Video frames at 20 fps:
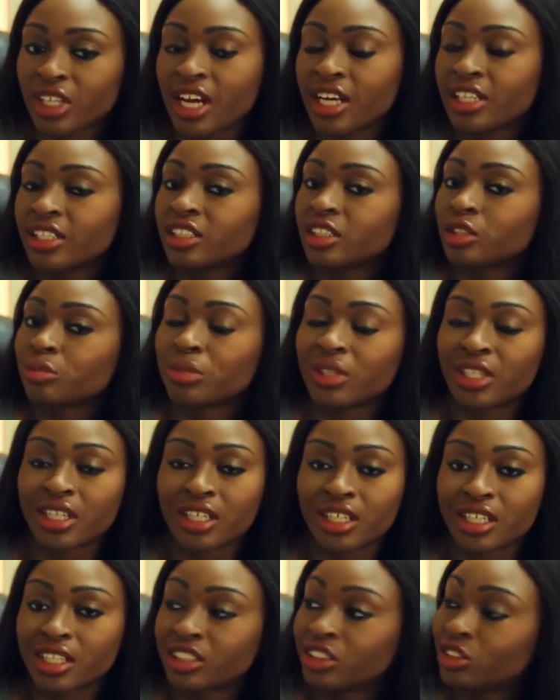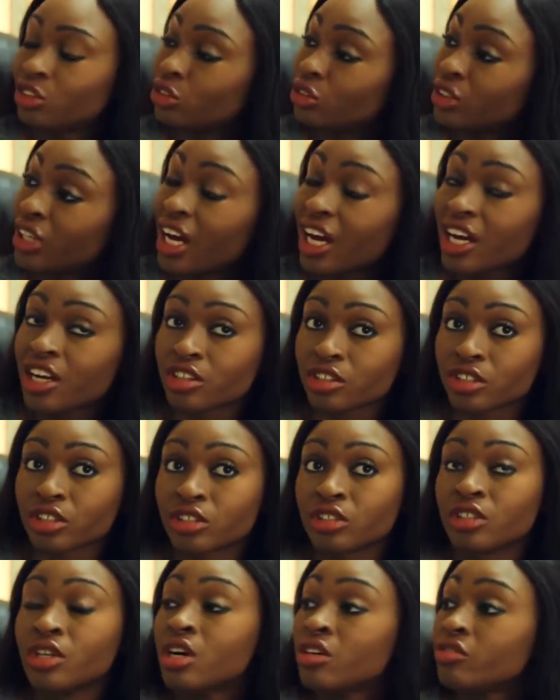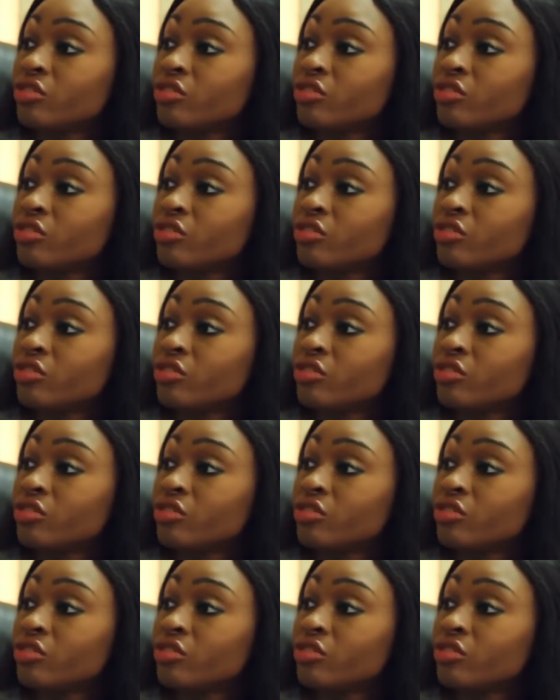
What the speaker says: Johannesburg to Cairo,